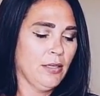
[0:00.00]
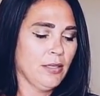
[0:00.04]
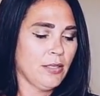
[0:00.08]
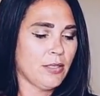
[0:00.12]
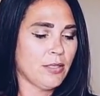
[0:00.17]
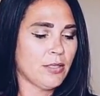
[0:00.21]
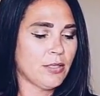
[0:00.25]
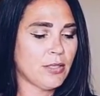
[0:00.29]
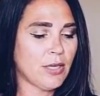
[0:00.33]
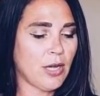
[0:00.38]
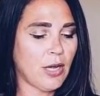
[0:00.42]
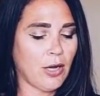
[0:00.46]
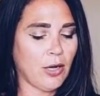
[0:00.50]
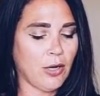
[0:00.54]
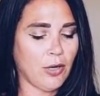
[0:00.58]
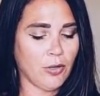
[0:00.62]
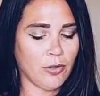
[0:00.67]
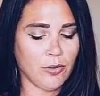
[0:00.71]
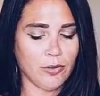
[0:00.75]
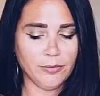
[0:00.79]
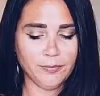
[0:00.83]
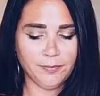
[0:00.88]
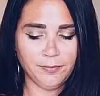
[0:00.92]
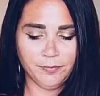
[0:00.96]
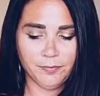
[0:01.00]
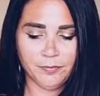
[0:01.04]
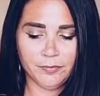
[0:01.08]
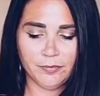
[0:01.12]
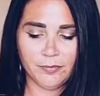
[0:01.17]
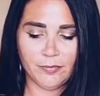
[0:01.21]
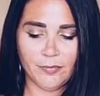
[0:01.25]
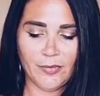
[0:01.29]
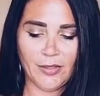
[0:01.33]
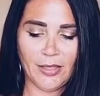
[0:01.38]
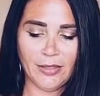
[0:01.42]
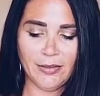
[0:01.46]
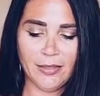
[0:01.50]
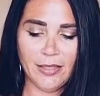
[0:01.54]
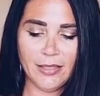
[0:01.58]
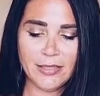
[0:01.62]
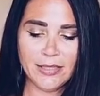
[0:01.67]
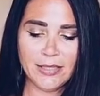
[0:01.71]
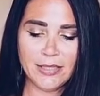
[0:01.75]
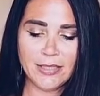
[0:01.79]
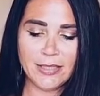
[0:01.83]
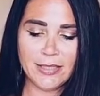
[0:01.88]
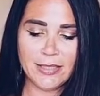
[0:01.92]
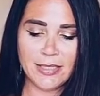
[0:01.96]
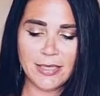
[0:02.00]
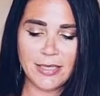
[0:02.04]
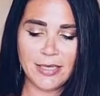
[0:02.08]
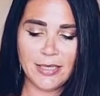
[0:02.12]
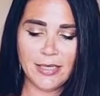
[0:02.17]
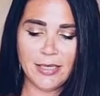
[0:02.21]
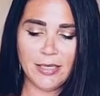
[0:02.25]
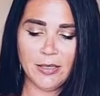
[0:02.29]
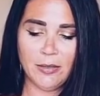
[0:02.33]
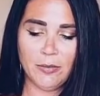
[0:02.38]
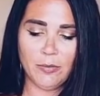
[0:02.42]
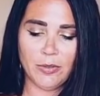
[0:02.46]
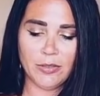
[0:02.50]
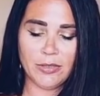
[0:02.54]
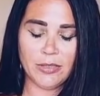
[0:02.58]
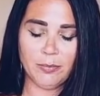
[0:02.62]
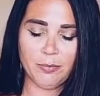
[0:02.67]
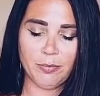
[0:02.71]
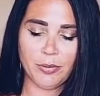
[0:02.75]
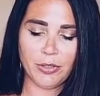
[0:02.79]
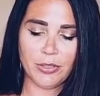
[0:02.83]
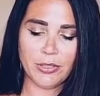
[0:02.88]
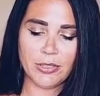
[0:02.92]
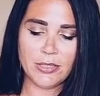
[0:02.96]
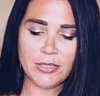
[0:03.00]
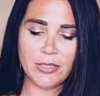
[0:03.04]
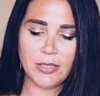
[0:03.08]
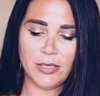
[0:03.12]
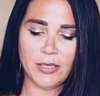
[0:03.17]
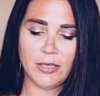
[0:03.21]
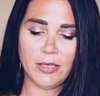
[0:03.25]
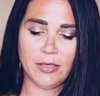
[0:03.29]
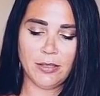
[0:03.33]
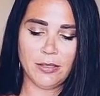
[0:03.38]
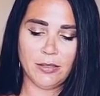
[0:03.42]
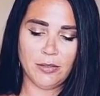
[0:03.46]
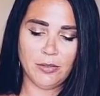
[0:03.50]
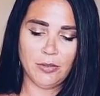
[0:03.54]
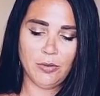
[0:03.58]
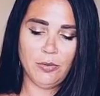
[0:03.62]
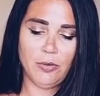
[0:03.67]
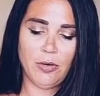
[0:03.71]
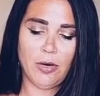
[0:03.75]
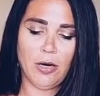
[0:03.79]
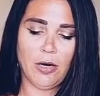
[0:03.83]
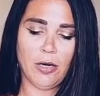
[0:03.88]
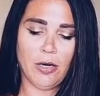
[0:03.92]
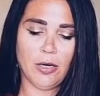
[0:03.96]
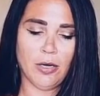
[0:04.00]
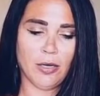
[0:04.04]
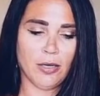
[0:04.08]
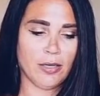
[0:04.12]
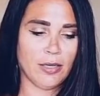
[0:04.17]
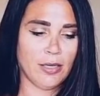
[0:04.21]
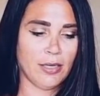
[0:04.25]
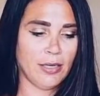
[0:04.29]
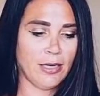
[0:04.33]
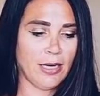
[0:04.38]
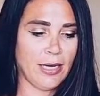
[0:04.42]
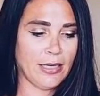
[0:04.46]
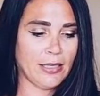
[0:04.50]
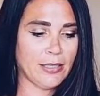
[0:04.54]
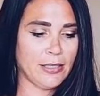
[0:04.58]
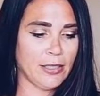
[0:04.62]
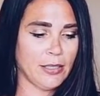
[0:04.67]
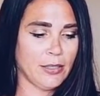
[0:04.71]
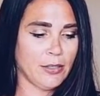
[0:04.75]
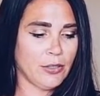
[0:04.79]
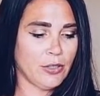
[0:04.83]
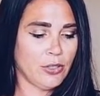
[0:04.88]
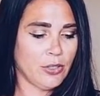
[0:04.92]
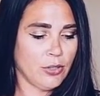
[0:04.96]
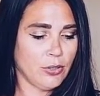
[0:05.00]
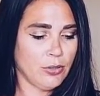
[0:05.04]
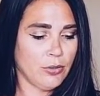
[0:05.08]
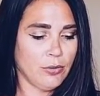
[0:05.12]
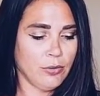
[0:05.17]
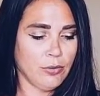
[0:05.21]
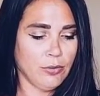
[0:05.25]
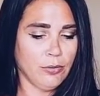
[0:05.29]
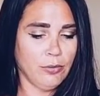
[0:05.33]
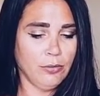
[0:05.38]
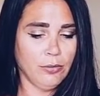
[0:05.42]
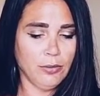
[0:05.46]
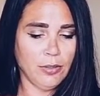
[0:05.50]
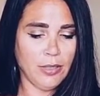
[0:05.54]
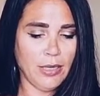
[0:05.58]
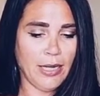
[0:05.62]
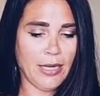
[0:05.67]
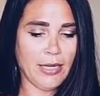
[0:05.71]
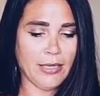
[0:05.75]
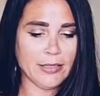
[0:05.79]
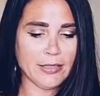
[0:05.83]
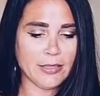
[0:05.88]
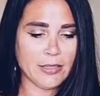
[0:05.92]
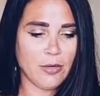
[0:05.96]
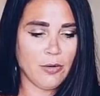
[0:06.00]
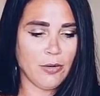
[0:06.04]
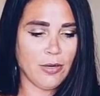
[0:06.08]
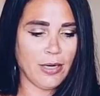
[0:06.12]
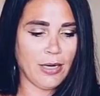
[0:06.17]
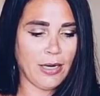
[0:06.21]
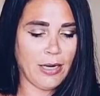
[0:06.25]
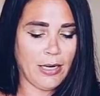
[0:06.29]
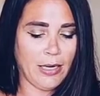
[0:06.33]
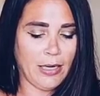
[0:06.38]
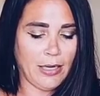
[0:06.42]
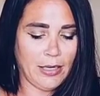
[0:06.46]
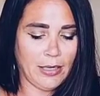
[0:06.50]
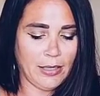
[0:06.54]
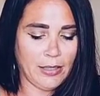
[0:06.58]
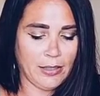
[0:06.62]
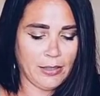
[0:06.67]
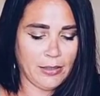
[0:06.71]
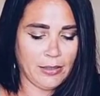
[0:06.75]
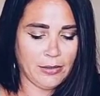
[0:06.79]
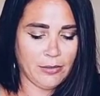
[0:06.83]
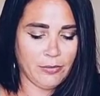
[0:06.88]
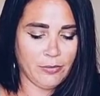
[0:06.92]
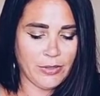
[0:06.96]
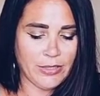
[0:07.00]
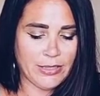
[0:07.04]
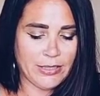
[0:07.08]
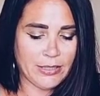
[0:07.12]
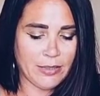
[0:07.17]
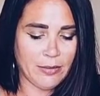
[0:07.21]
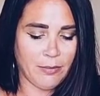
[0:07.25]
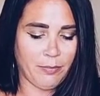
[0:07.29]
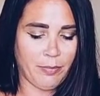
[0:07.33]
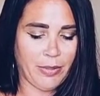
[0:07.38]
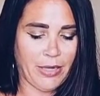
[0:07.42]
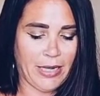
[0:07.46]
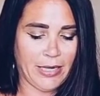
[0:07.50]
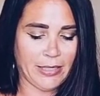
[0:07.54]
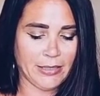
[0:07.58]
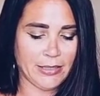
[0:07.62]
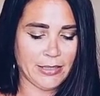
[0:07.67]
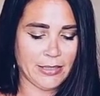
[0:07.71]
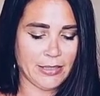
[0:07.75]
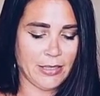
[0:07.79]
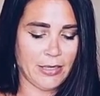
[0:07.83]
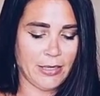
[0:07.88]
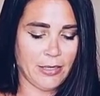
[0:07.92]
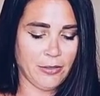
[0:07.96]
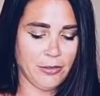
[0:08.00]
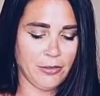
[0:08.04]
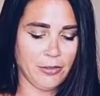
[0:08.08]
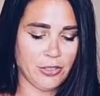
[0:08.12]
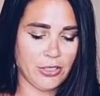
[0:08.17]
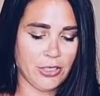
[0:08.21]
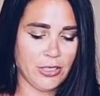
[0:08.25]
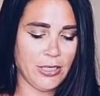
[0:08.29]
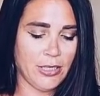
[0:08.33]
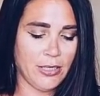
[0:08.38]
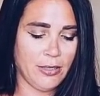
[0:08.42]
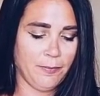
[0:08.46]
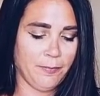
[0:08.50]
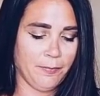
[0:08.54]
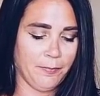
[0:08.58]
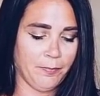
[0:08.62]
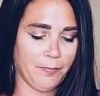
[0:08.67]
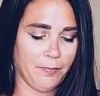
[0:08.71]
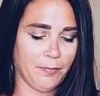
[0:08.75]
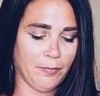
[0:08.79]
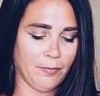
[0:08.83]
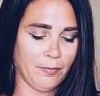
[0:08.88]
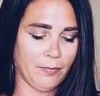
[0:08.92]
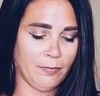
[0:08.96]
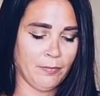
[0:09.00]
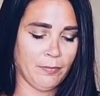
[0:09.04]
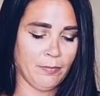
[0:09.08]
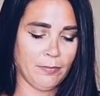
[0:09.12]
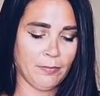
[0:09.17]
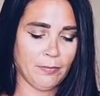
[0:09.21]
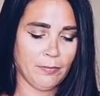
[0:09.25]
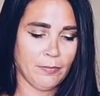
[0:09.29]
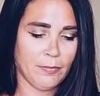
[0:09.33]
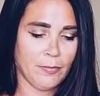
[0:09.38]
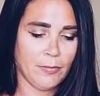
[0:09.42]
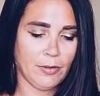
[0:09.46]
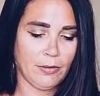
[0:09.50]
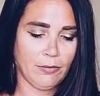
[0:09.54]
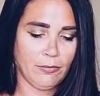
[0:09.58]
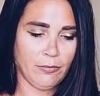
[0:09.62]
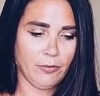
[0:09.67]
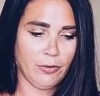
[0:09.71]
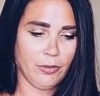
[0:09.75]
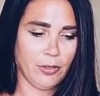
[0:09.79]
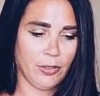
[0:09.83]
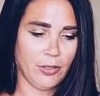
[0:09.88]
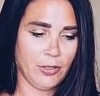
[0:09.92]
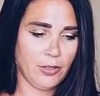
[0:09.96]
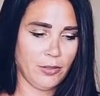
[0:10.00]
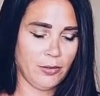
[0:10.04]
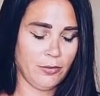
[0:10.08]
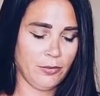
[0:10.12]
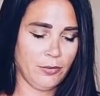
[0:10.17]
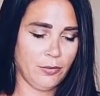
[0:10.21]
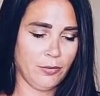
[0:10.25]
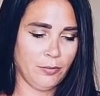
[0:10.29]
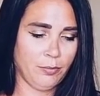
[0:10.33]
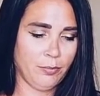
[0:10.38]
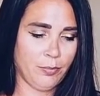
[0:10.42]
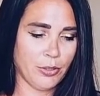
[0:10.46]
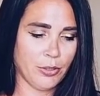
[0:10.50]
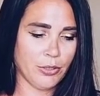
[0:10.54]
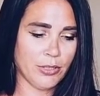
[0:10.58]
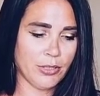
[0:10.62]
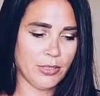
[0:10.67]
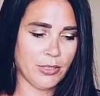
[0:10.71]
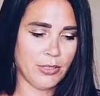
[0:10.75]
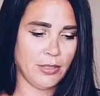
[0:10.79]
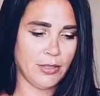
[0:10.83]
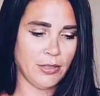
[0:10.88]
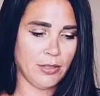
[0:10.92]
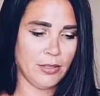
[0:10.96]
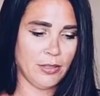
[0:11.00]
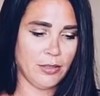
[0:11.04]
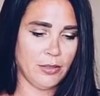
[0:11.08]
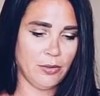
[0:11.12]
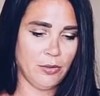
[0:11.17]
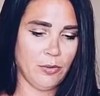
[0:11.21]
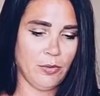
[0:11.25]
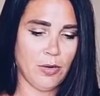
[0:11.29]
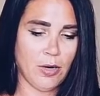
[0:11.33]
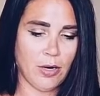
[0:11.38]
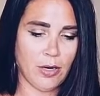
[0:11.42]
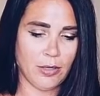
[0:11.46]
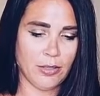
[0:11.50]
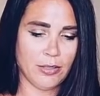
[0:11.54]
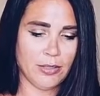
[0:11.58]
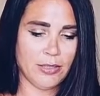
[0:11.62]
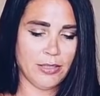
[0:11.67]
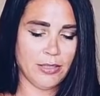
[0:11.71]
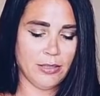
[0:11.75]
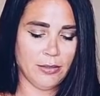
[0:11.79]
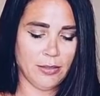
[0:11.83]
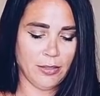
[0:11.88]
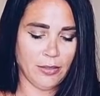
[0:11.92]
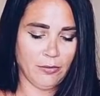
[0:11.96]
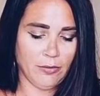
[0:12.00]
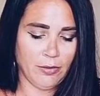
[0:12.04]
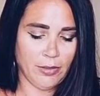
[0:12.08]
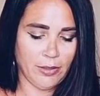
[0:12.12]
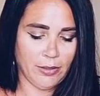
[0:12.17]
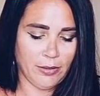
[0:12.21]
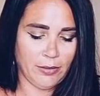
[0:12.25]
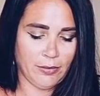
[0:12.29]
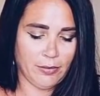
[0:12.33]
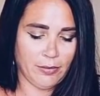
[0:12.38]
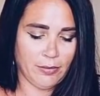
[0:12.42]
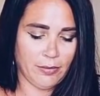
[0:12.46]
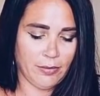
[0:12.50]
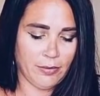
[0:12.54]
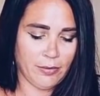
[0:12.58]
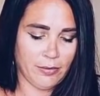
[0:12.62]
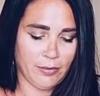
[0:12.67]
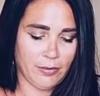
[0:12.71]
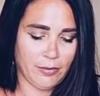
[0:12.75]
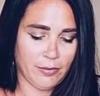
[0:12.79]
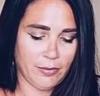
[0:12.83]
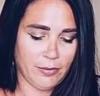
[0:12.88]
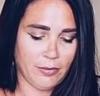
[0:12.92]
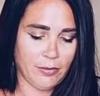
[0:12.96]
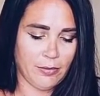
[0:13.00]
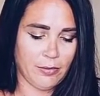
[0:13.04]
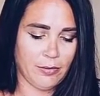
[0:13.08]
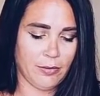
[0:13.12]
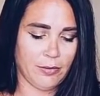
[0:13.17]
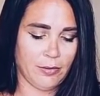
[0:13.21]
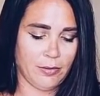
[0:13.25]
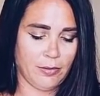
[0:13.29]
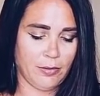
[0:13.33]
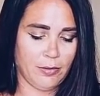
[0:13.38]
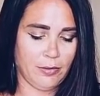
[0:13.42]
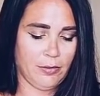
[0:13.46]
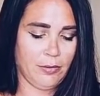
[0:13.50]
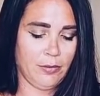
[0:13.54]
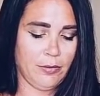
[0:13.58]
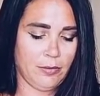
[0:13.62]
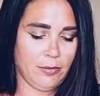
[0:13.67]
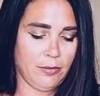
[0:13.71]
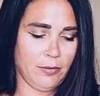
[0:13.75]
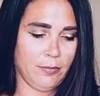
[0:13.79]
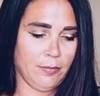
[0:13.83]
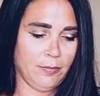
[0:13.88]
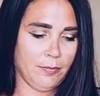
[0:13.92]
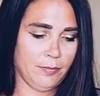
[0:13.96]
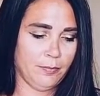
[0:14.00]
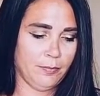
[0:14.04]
So let's see what the person you are connecting to has going on in the recent past energy. Virgo, person you are dealing with.